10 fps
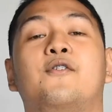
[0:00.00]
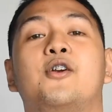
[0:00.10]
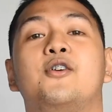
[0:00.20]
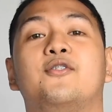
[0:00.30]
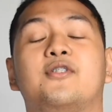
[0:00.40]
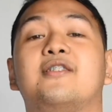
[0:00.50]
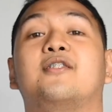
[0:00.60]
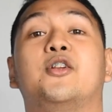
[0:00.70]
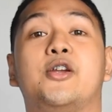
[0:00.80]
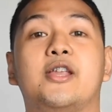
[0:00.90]
First
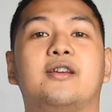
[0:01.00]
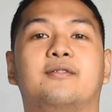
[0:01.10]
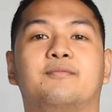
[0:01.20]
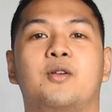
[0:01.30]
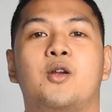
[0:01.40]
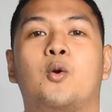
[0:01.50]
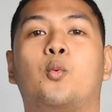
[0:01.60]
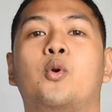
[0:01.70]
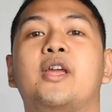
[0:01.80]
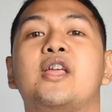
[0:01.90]
is learning.
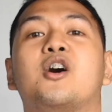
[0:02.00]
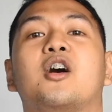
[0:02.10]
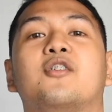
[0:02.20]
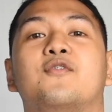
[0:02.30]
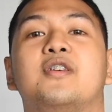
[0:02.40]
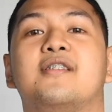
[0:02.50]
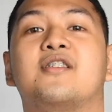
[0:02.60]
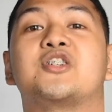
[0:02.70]
Working in Ausphin is a